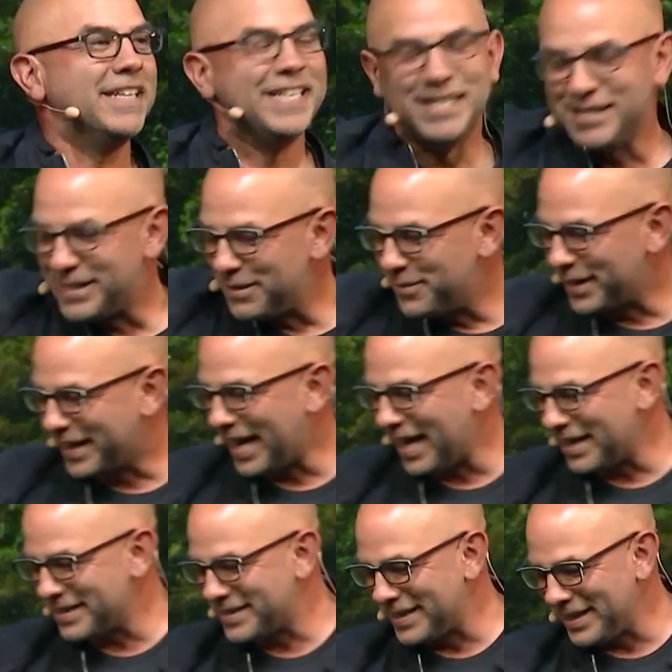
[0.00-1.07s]
And you see what
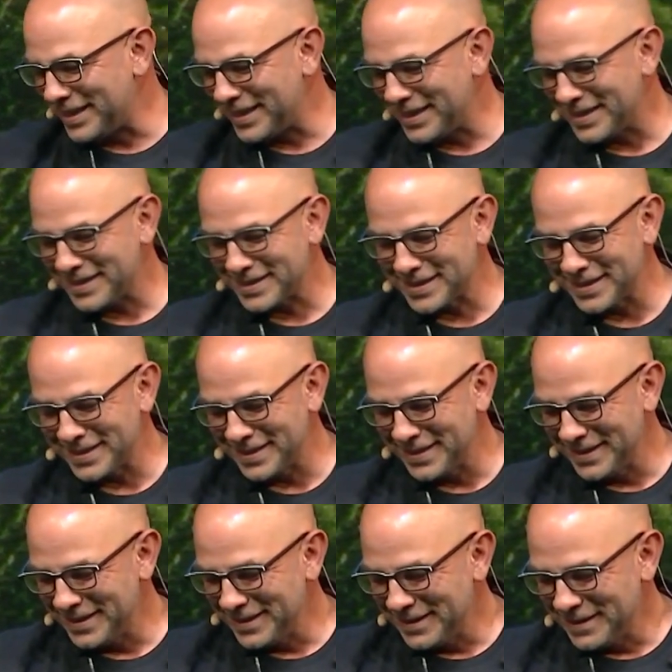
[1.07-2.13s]
God is telling us?
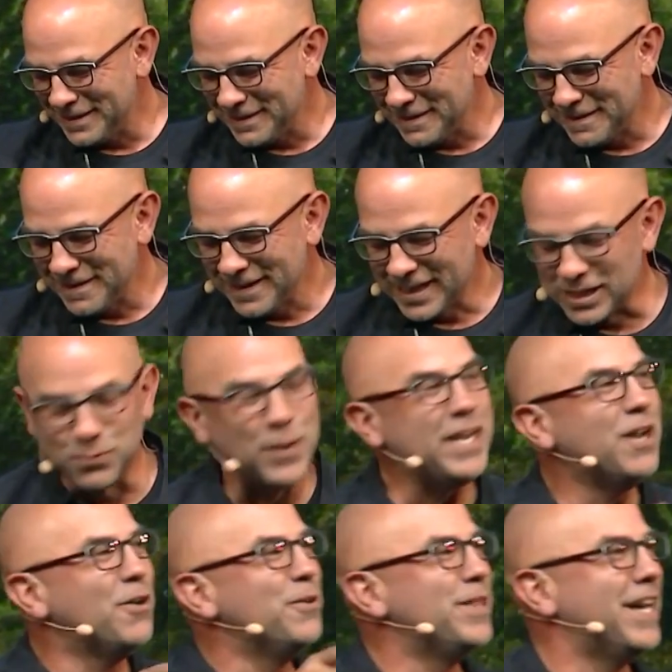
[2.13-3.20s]
Because
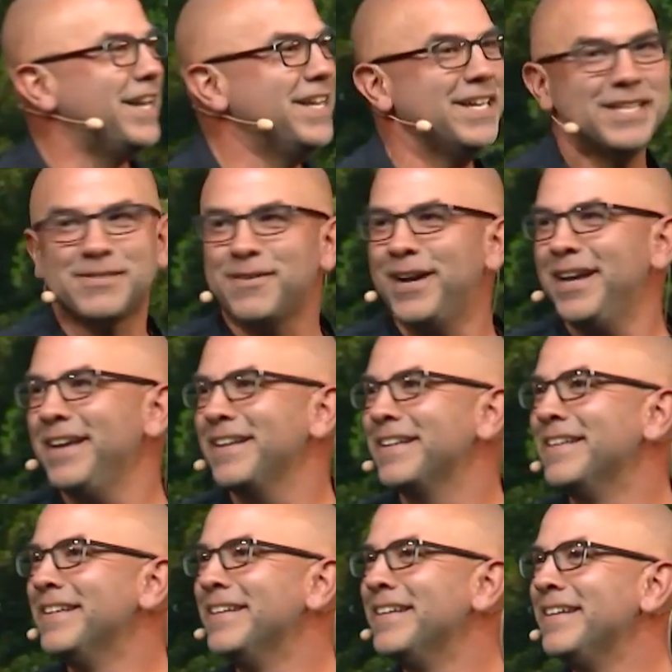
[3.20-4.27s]
we know who that is, right?
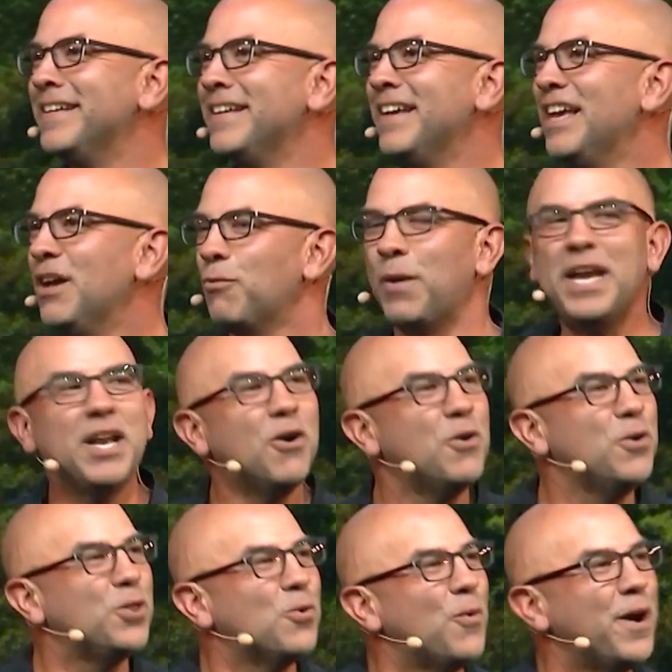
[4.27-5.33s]
We know
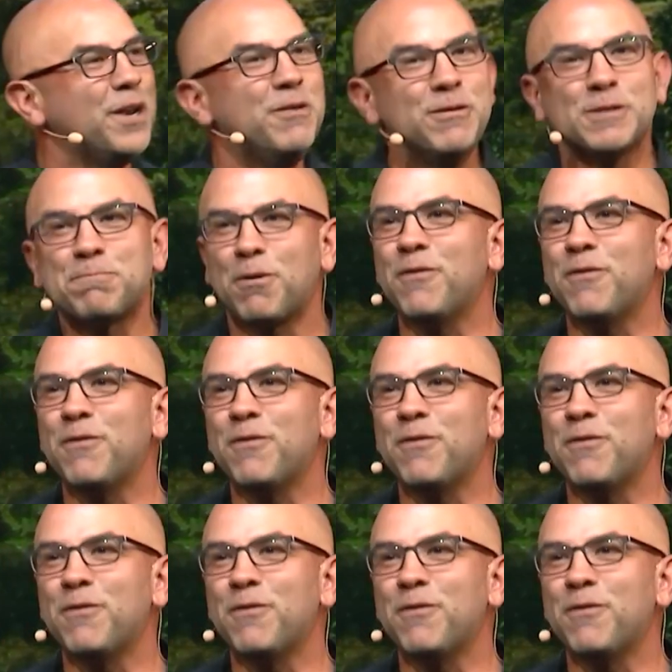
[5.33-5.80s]
who the one who has